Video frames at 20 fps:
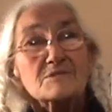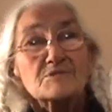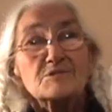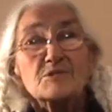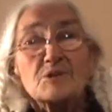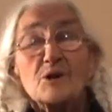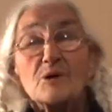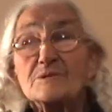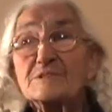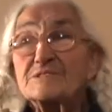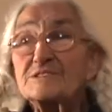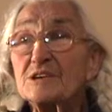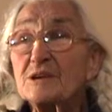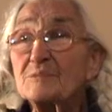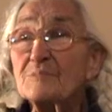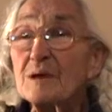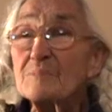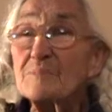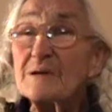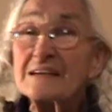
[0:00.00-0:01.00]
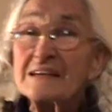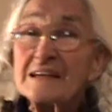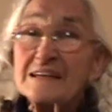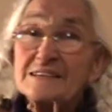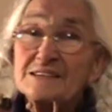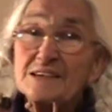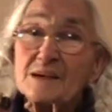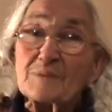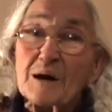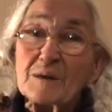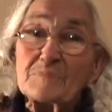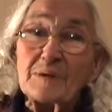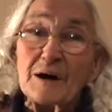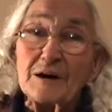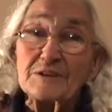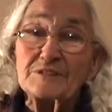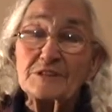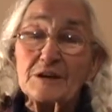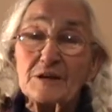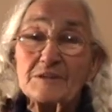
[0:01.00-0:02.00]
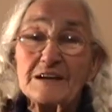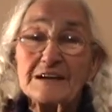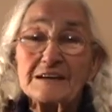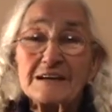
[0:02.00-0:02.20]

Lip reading: used to go and see my boss